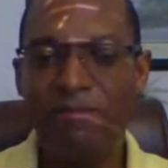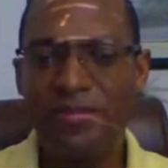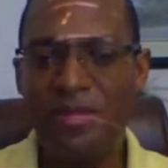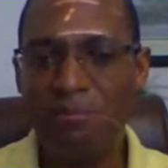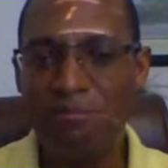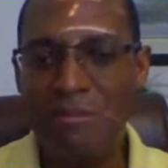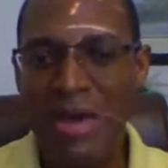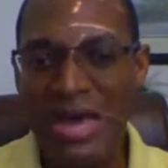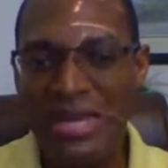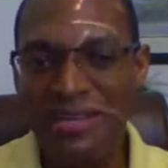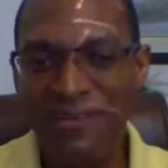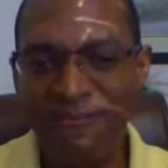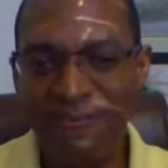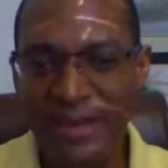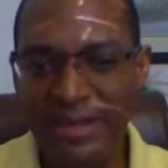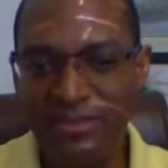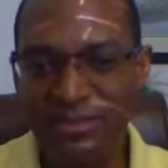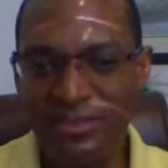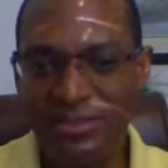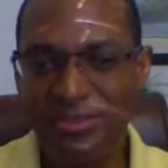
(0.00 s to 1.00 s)
the
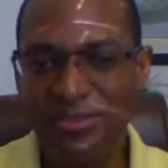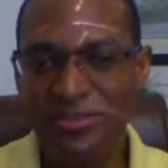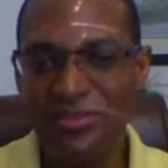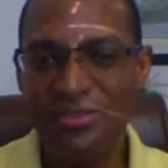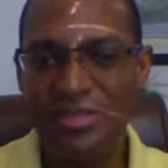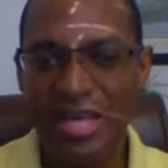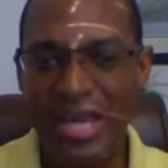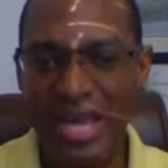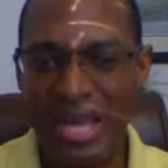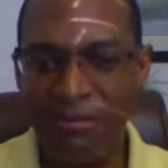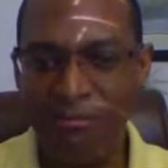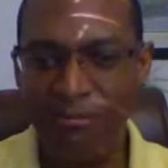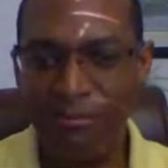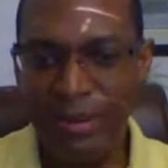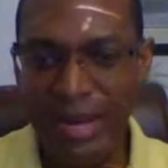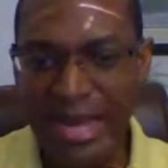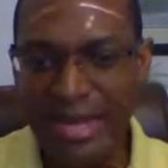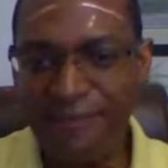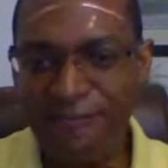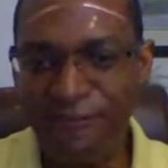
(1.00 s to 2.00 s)
manifestos and
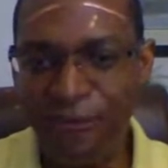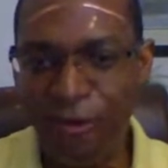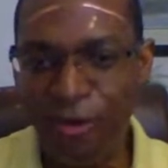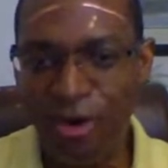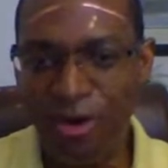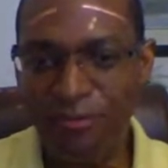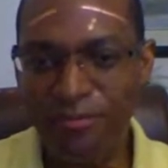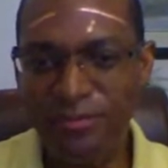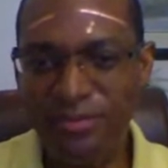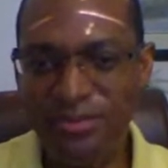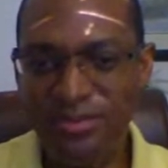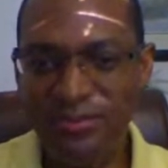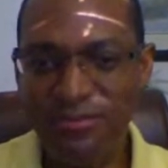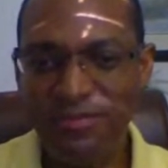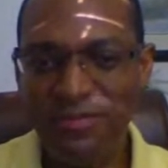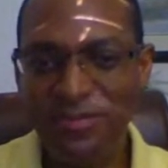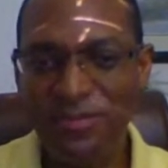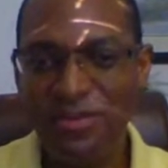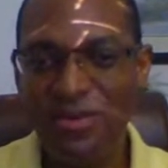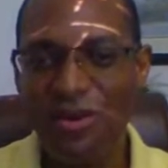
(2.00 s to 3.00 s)
platforms
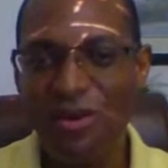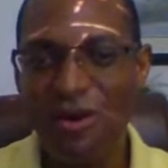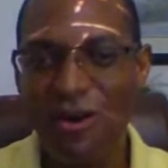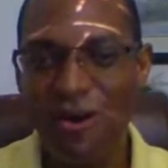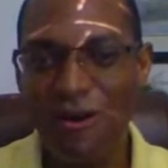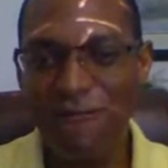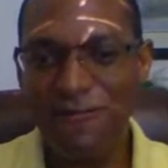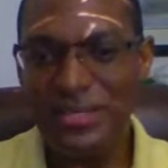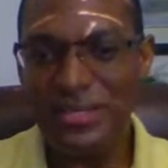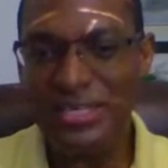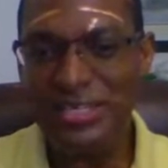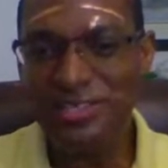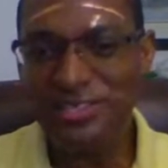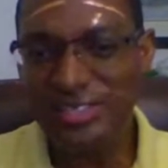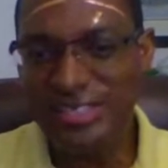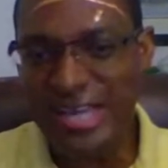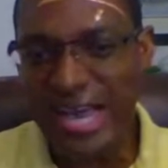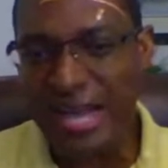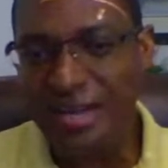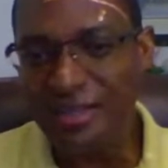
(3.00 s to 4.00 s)
of
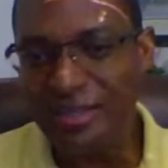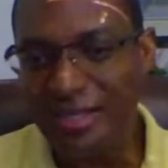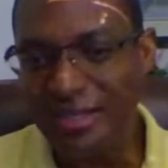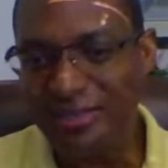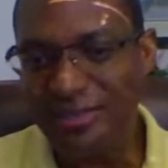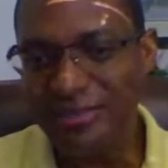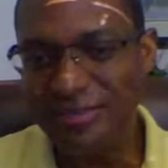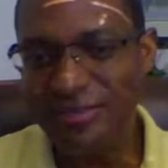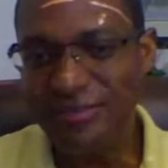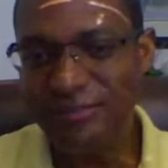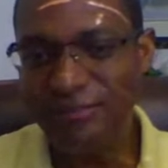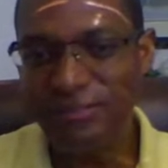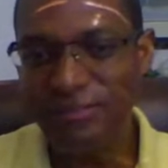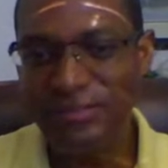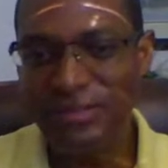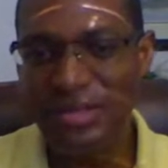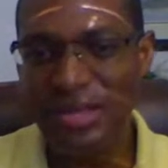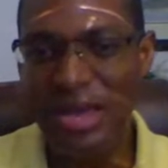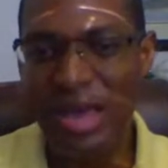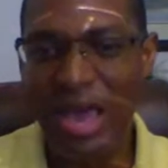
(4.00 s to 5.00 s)
each candidate
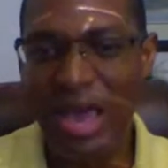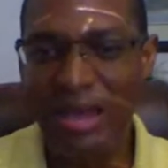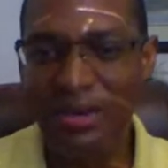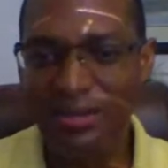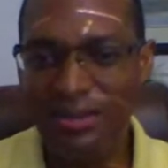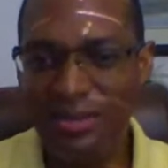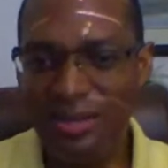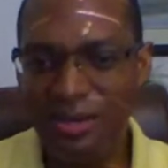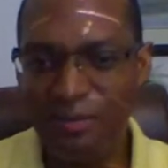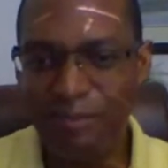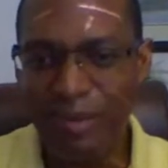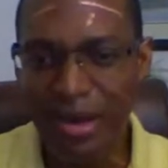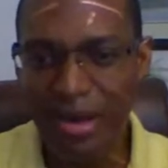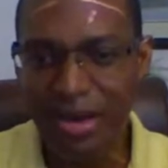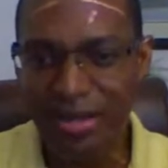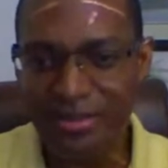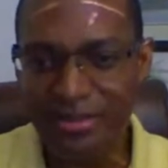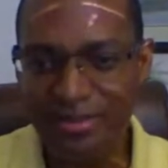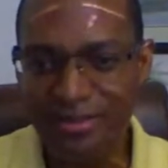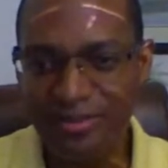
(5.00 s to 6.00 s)
and their
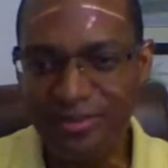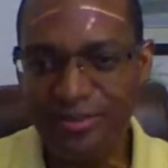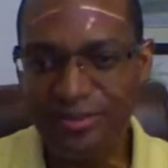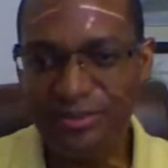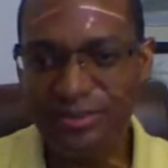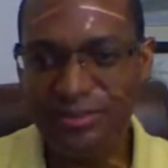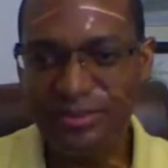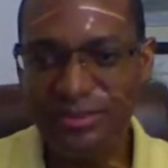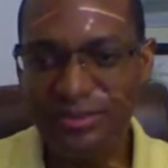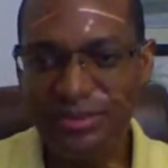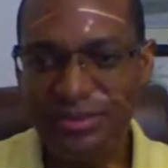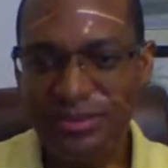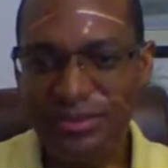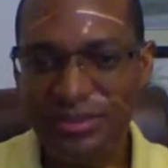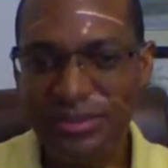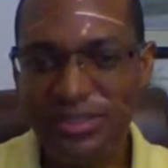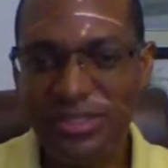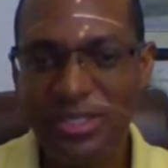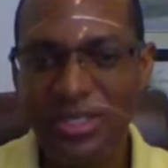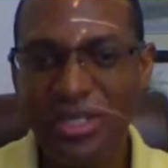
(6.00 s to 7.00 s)
parties
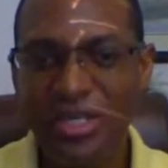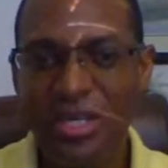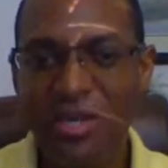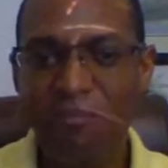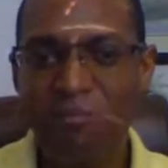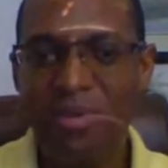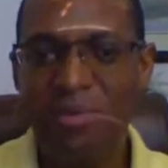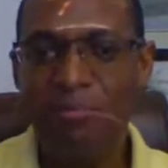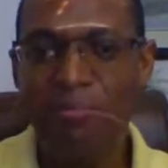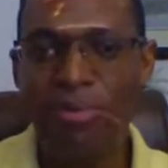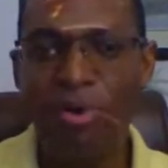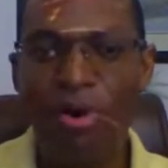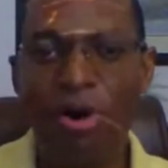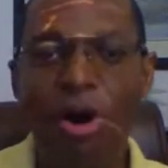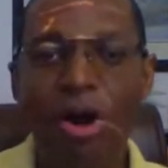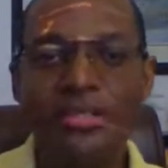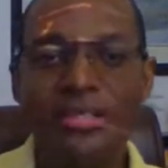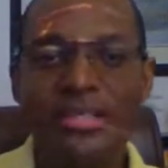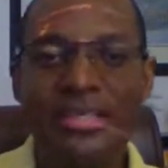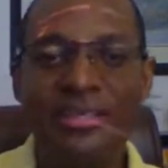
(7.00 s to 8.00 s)
be
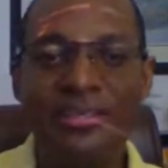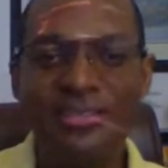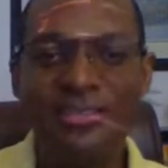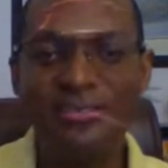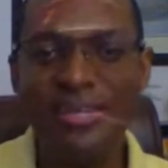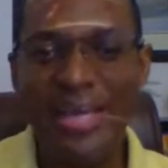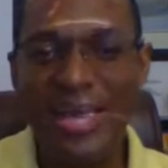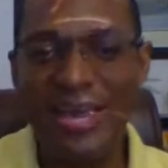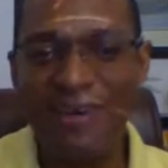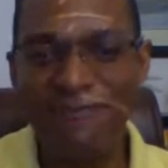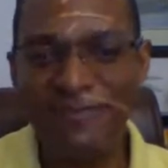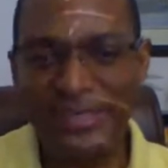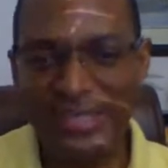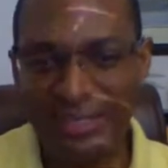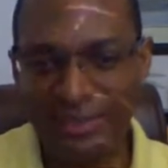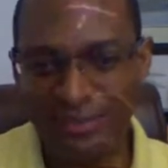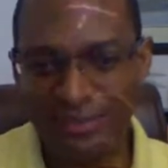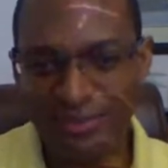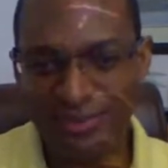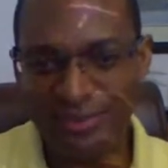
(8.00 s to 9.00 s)
brought into
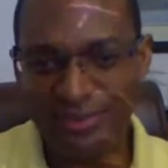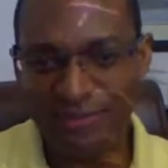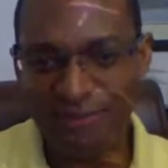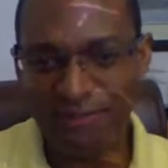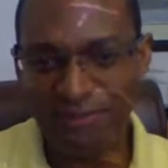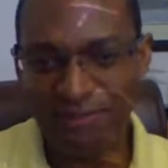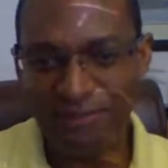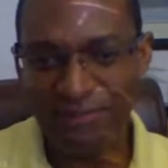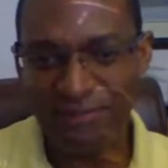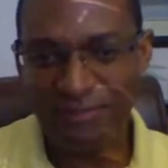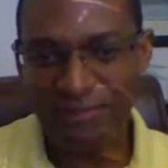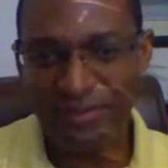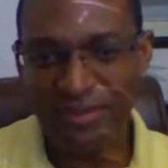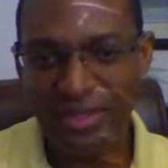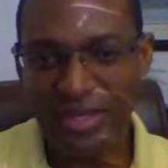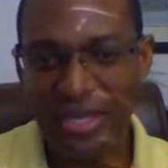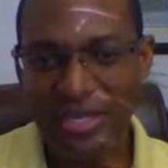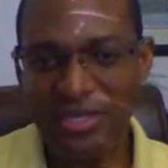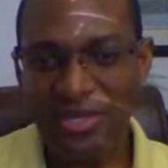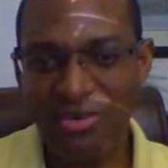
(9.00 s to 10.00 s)
evidence
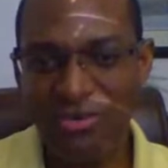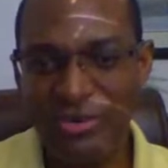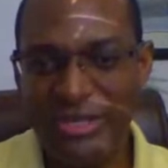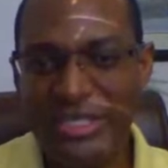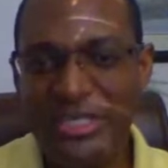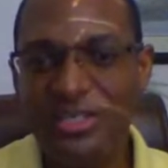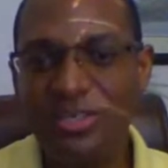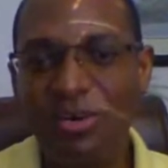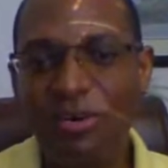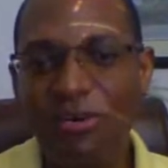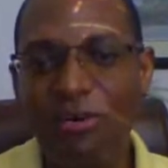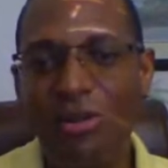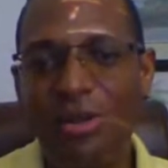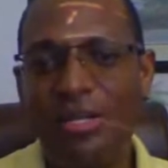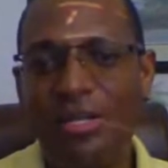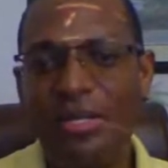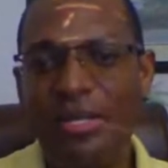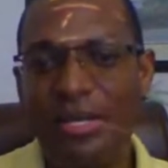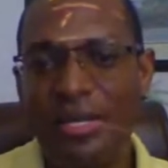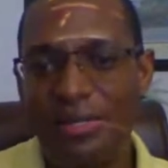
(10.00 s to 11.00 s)
in the
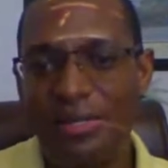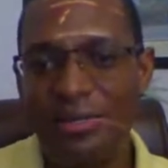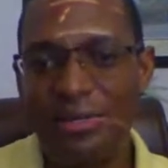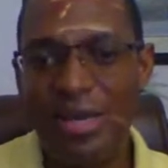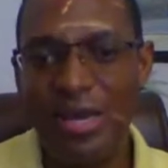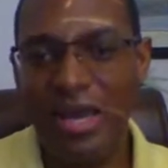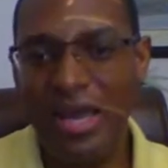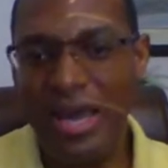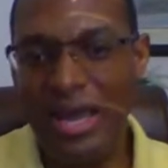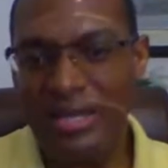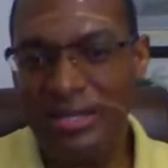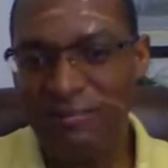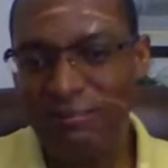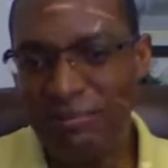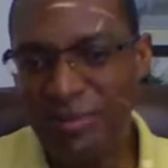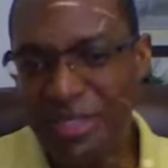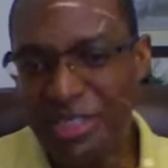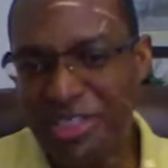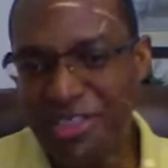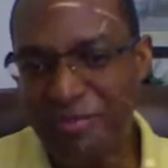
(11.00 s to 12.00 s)
recall and
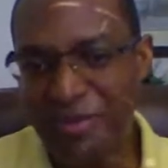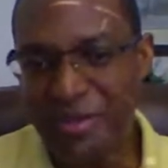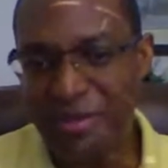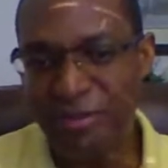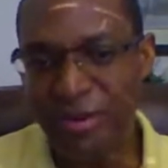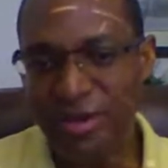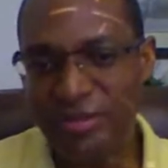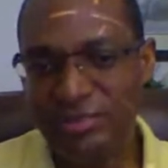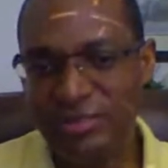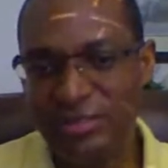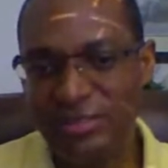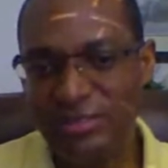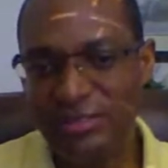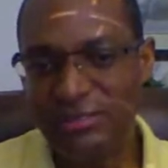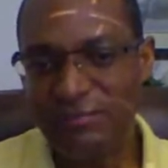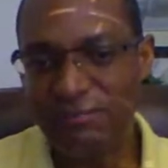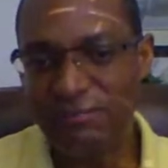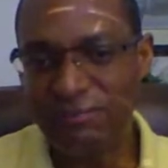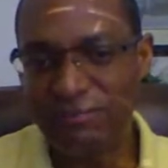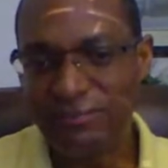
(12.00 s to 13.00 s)
impeachment
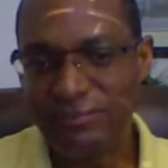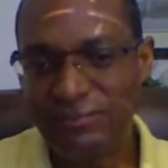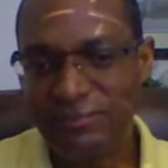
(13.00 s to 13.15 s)
process.